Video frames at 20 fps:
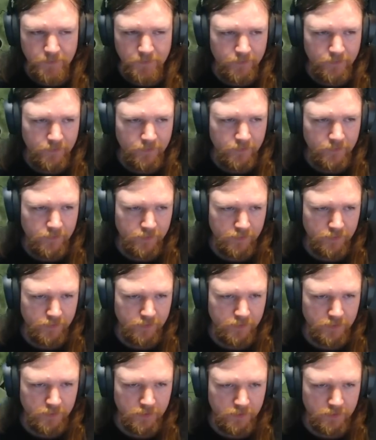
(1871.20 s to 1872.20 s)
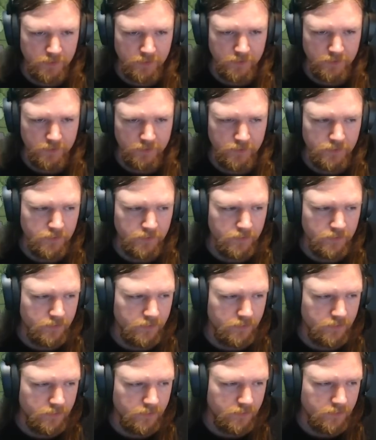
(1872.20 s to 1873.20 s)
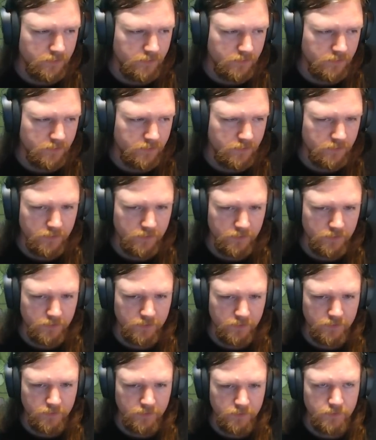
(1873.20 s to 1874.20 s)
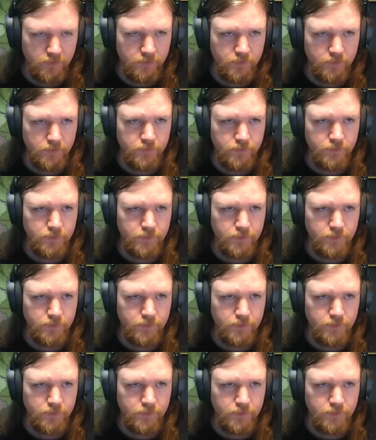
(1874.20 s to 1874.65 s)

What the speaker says: (silence)